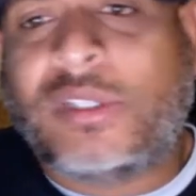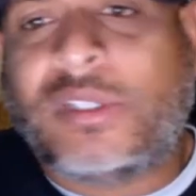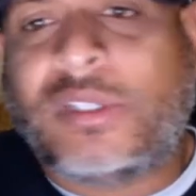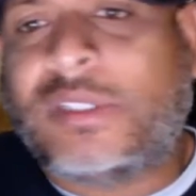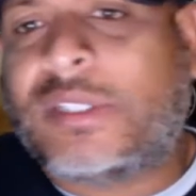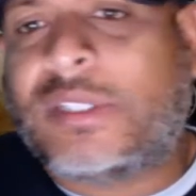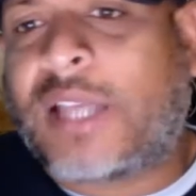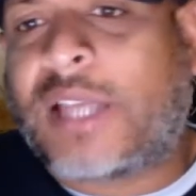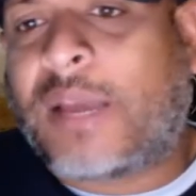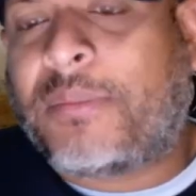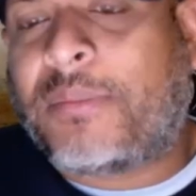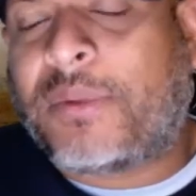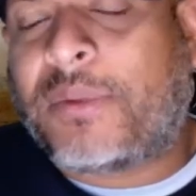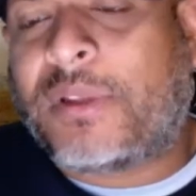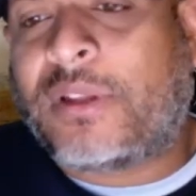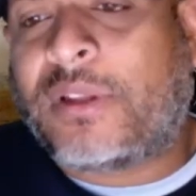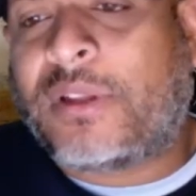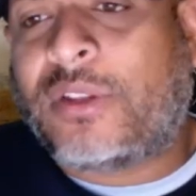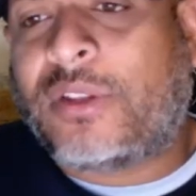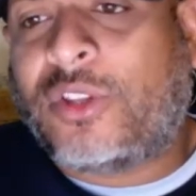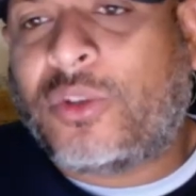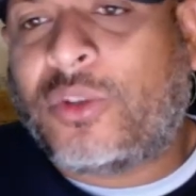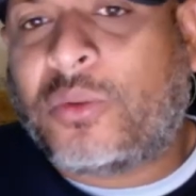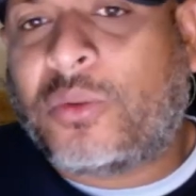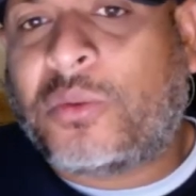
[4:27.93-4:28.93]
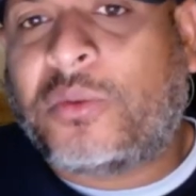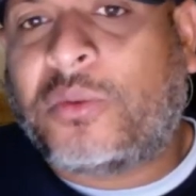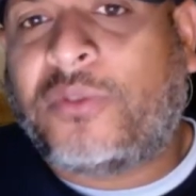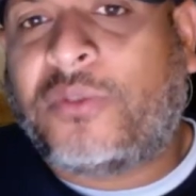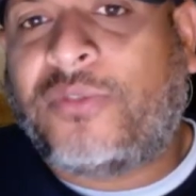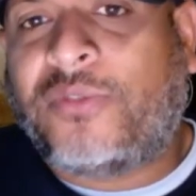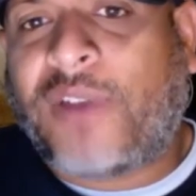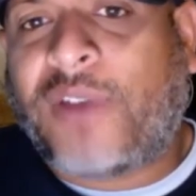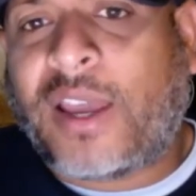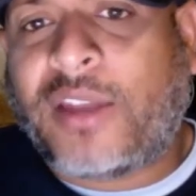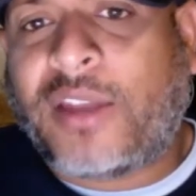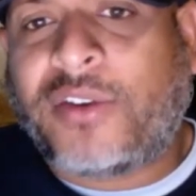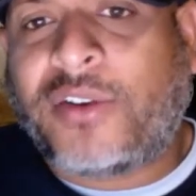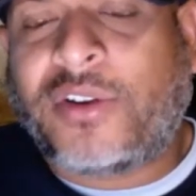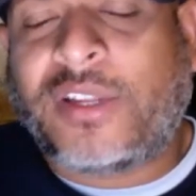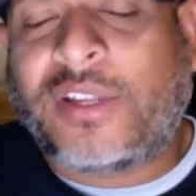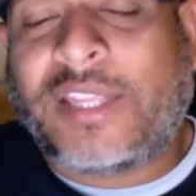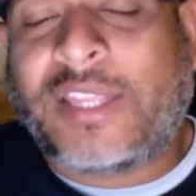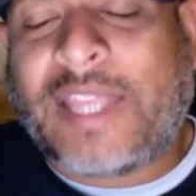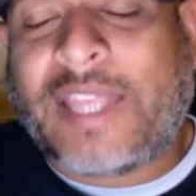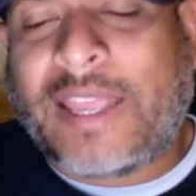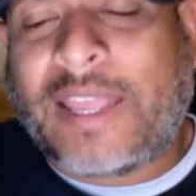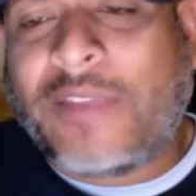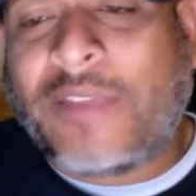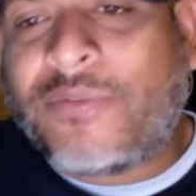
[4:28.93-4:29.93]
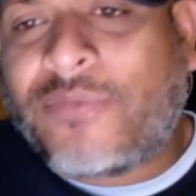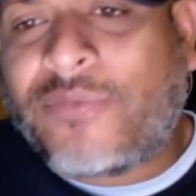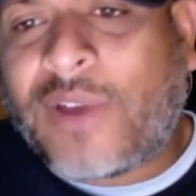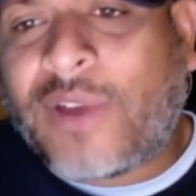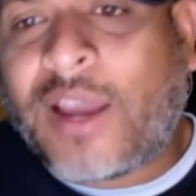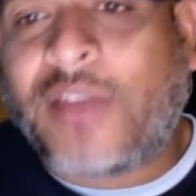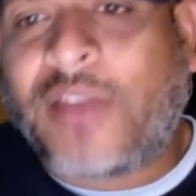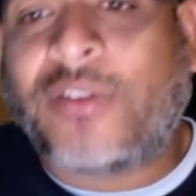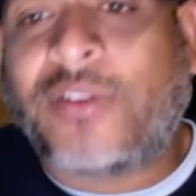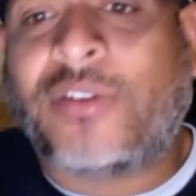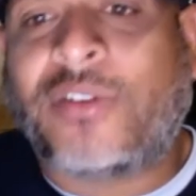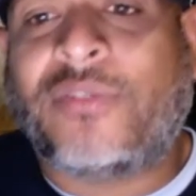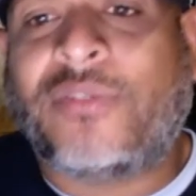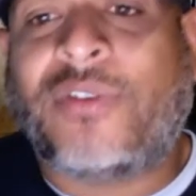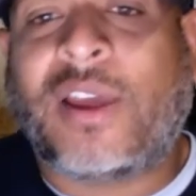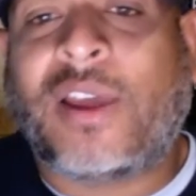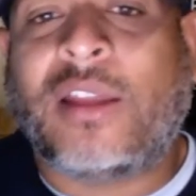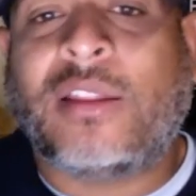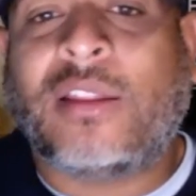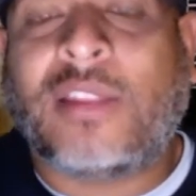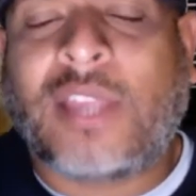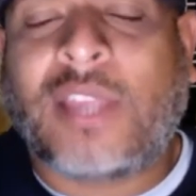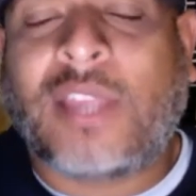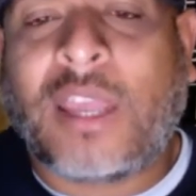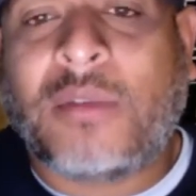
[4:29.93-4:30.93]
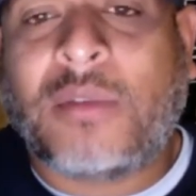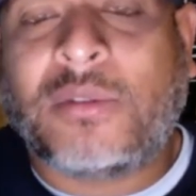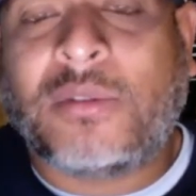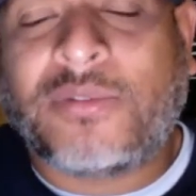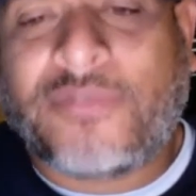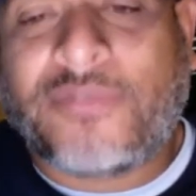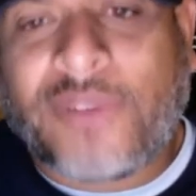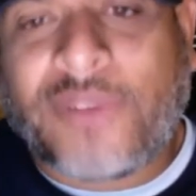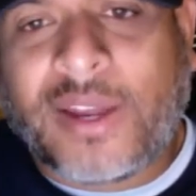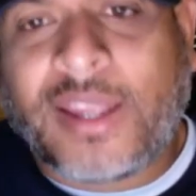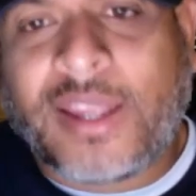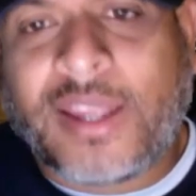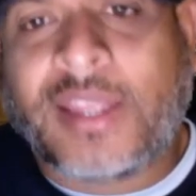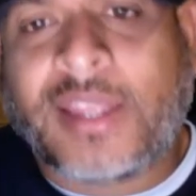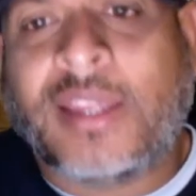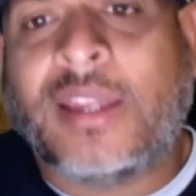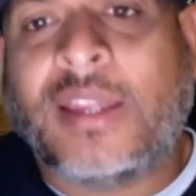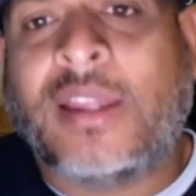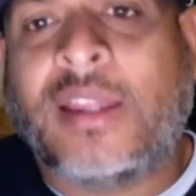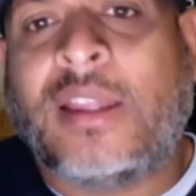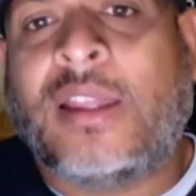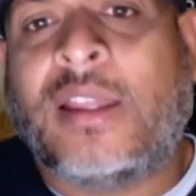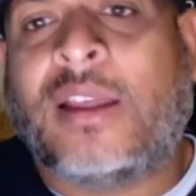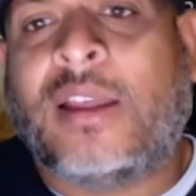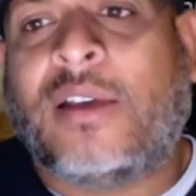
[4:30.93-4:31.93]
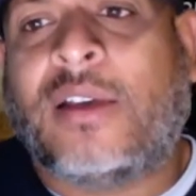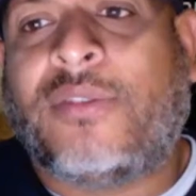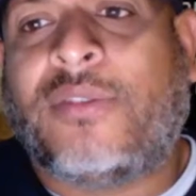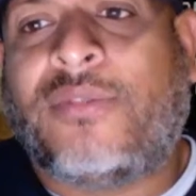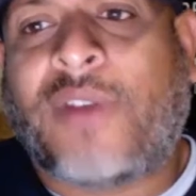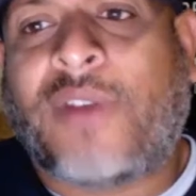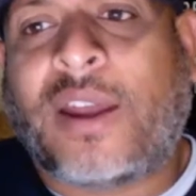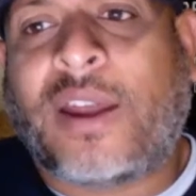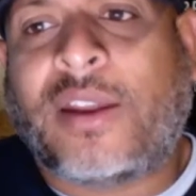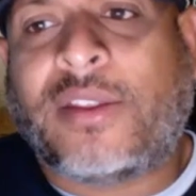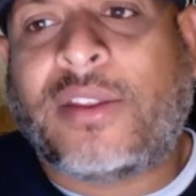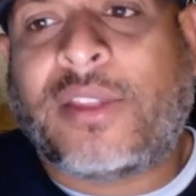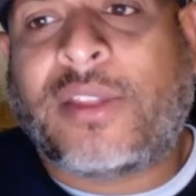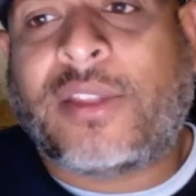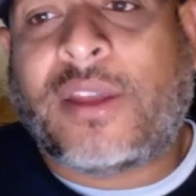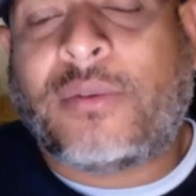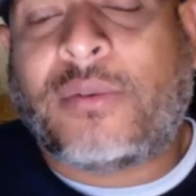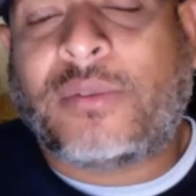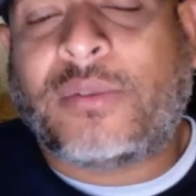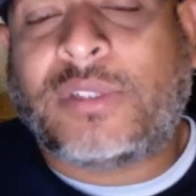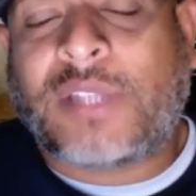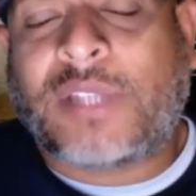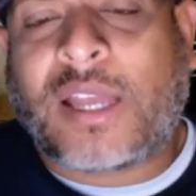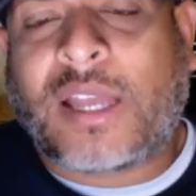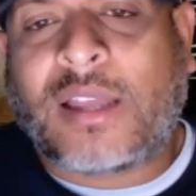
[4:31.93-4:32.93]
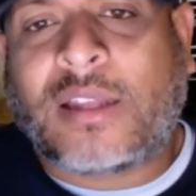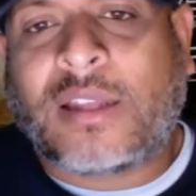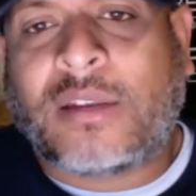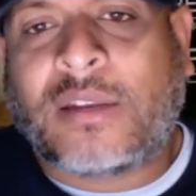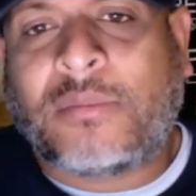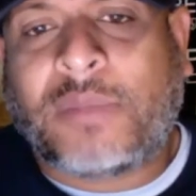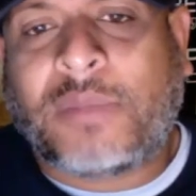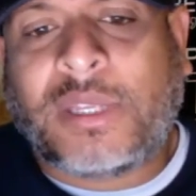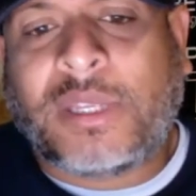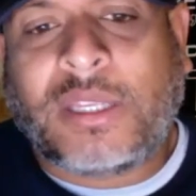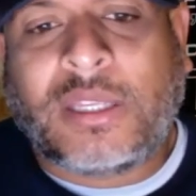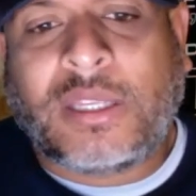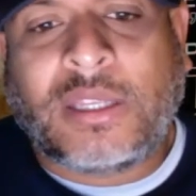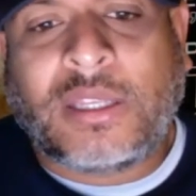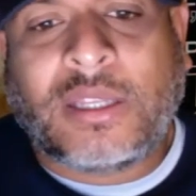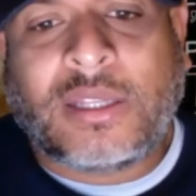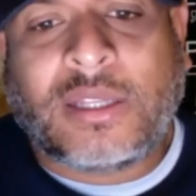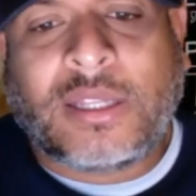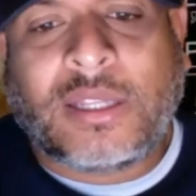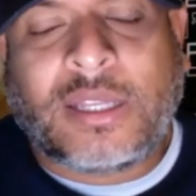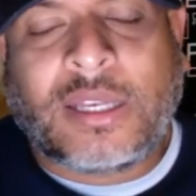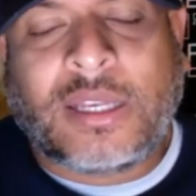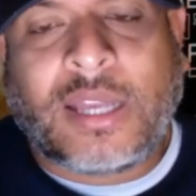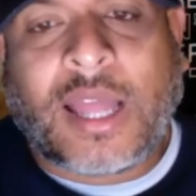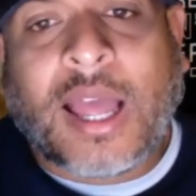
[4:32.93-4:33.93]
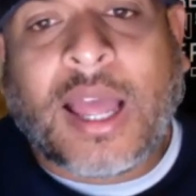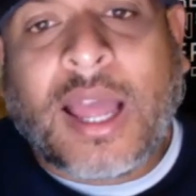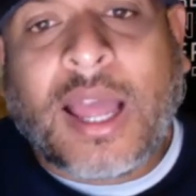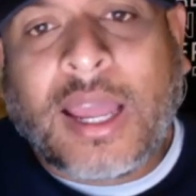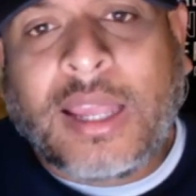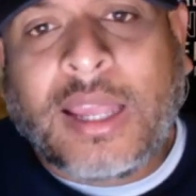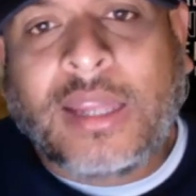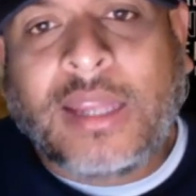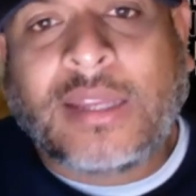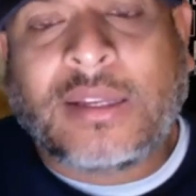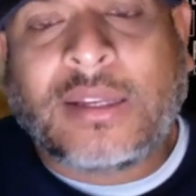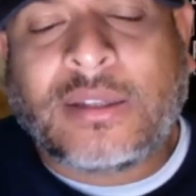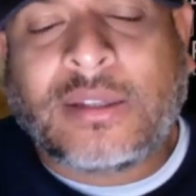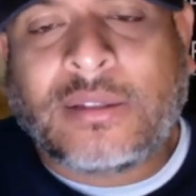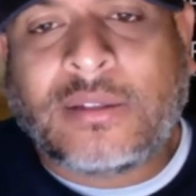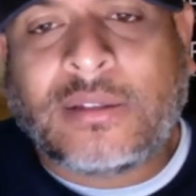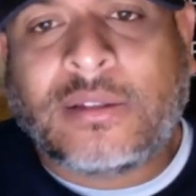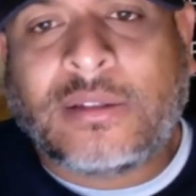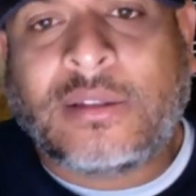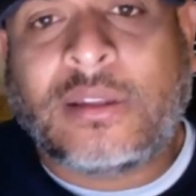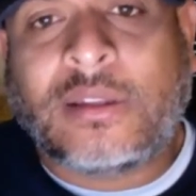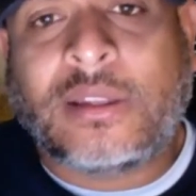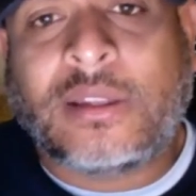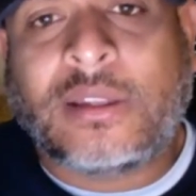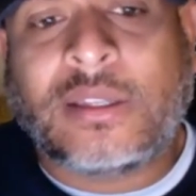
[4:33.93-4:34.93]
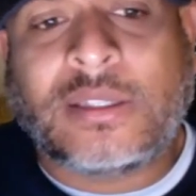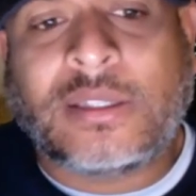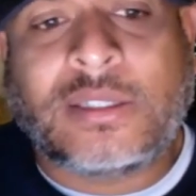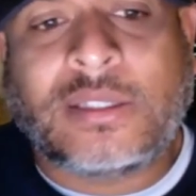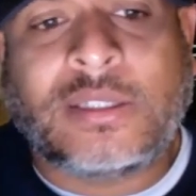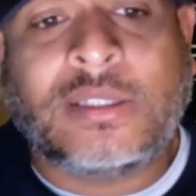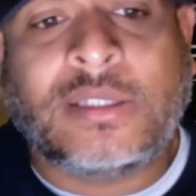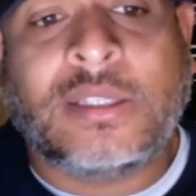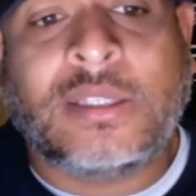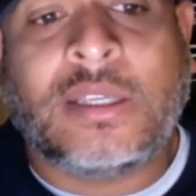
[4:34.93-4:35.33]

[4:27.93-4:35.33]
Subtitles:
He stopped a durable fighter, a game fighter, a fighter that came to fight, a fighter that was not going to be denied his